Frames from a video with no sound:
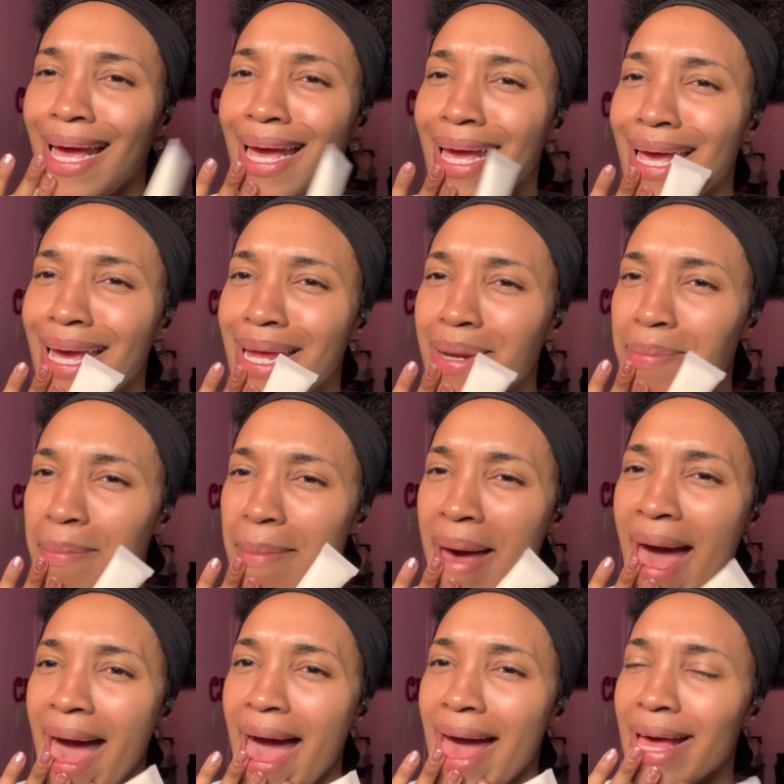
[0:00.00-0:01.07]
and
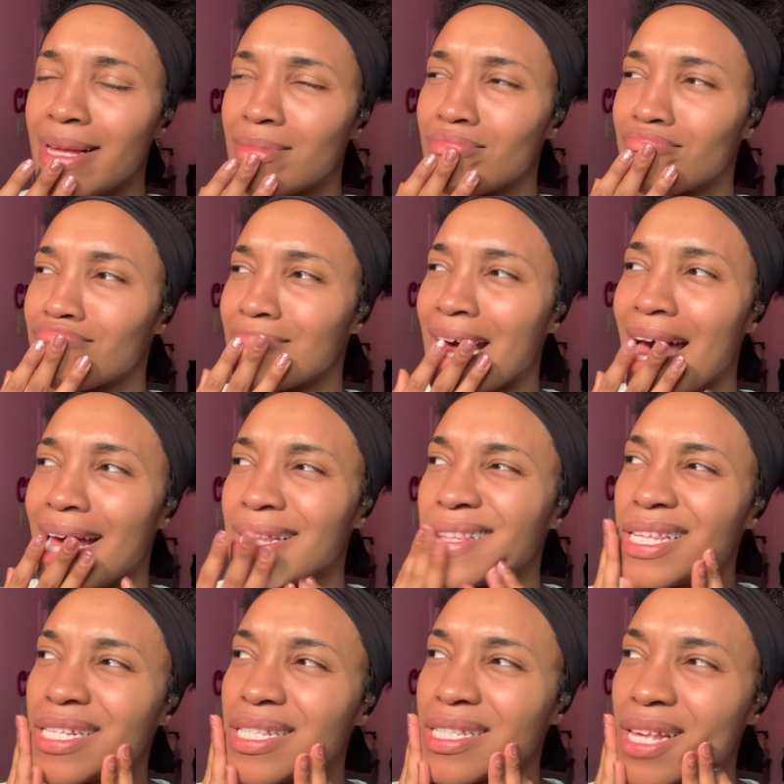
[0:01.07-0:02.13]
matte at
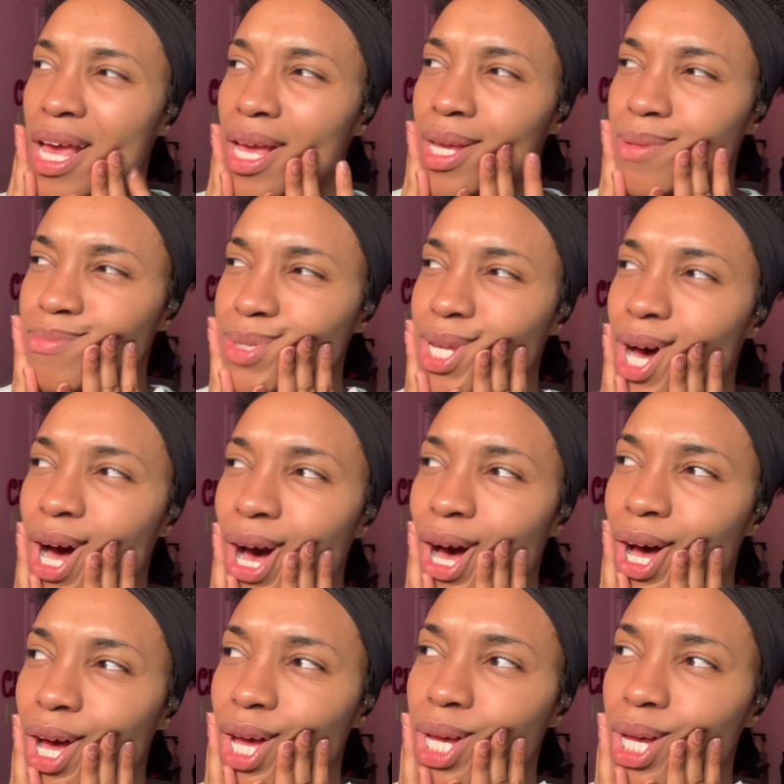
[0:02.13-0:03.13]
the same time?